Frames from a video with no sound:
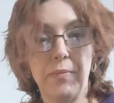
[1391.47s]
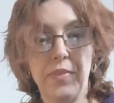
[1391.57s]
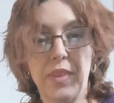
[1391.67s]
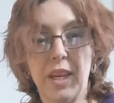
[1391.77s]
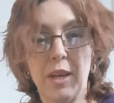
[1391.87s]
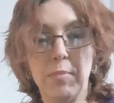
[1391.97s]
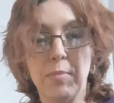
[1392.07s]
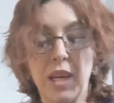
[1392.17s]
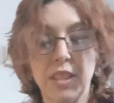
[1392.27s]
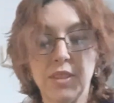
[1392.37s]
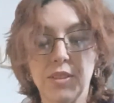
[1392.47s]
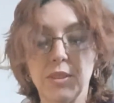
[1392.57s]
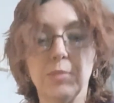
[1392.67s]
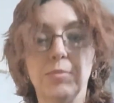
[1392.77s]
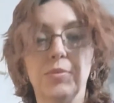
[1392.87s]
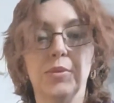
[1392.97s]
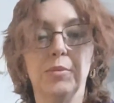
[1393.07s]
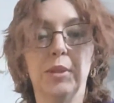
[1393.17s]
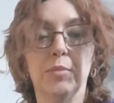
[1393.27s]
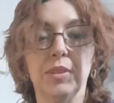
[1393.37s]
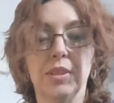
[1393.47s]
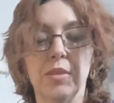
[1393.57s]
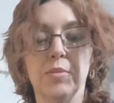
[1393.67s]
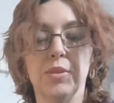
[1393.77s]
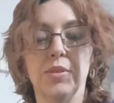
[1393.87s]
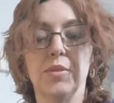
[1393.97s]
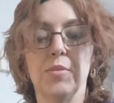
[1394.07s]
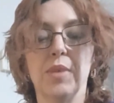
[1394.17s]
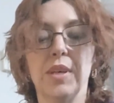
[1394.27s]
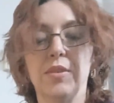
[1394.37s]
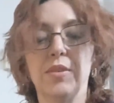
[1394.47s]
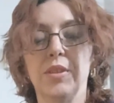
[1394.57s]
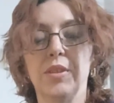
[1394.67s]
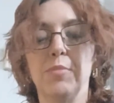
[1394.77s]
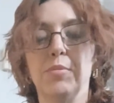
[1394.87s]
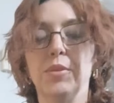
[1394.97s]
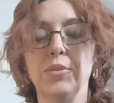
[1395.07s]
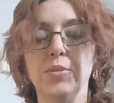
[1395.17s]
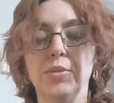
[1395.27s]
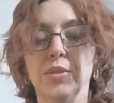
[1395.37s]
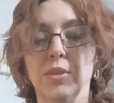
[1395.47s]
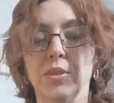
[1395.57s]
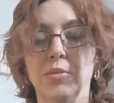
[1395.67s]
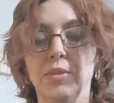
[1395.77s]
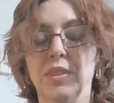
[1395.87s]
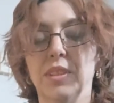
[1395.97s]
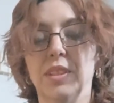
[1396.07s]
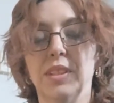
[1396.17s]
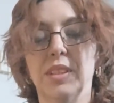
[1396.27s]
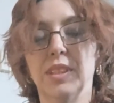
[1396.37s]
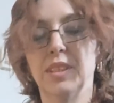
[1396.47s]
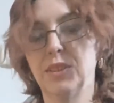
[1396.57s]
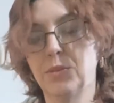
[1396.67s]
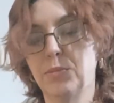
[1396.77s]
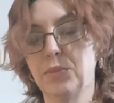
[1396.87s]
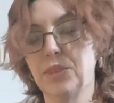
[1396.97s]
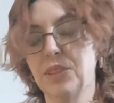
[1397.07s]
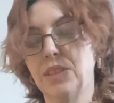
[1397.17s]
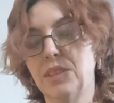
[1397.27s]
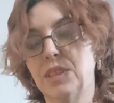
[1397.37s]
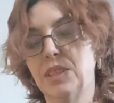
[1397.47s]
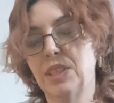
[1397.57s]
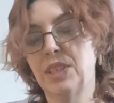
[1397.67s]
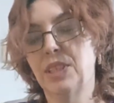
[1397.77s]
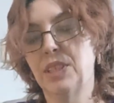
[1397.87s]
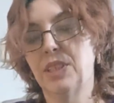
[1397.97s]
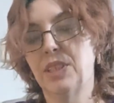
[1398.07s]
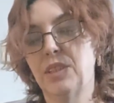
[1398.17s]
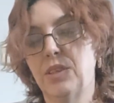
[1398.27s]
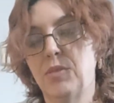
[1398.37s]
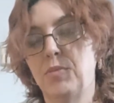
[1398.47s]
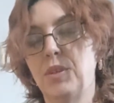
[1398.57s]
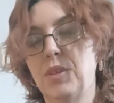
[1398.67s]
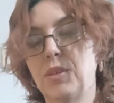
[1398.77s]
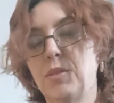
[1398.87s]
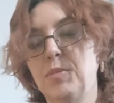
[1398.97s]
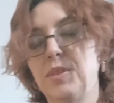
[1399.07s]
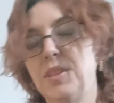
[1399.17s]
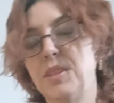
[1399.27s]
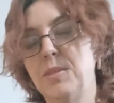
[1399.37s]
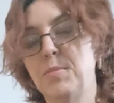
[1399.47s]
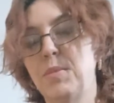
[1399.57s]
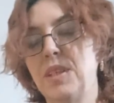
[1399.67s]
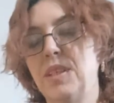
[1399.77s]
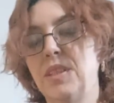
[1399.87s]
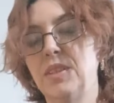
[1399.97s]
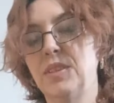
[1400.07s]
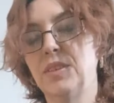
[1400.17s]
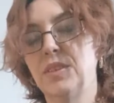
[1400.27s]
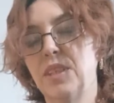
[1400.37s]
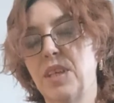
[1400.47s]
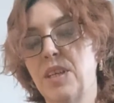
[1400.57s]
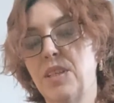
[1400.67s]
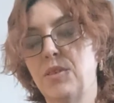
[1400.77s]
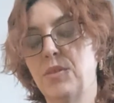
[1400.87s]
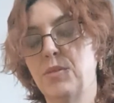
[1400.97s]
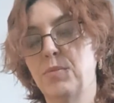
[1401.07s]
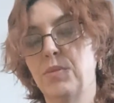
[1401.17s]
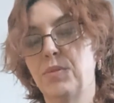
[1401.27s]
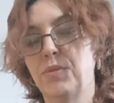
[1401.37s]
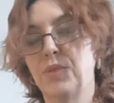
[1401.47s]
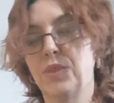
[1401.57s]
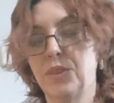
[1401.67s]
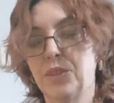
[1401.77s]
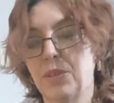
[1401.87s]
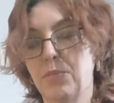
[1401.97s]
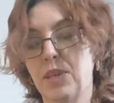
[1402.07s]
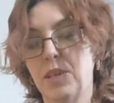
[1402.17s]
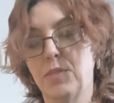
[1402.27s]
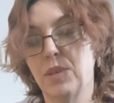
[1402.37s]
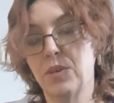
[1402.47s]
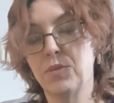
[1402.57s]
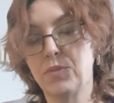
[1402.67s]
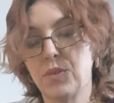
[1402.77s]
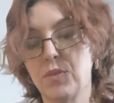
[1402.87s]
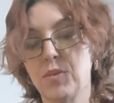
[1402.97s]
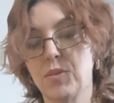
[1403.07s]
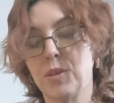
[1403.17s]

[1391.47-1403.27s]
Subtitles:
I'll buy some from Amazon once in a while to like put loose stones in and things, but when it comes to these pendants, I just prefer to make my own cord.